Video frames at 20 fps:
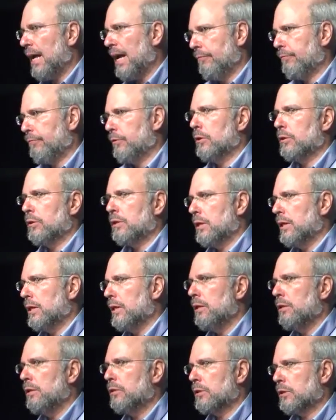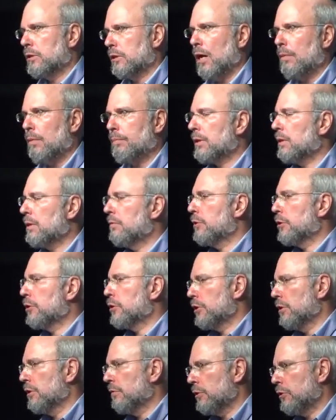effort to either stop the
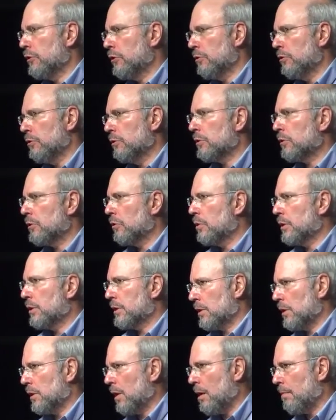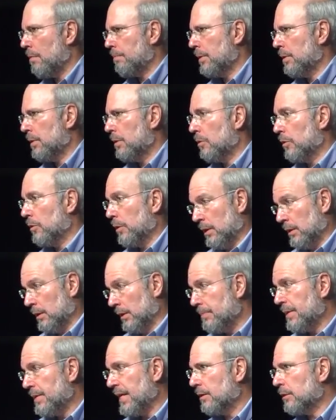conversion of the Jews or
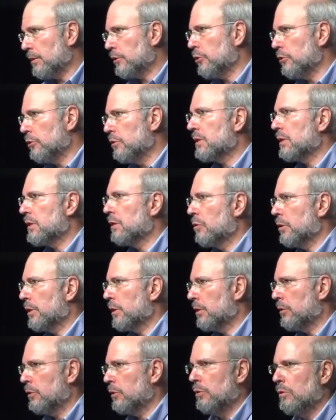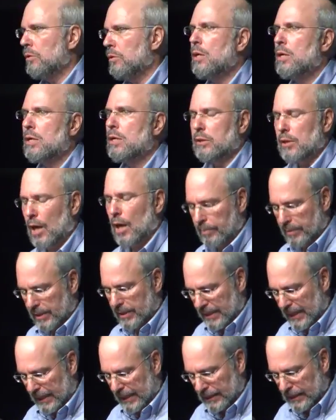eliminate the Jews in order to stop the
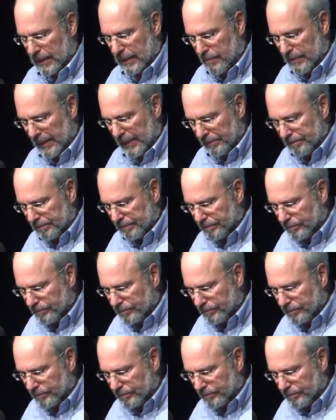second coming.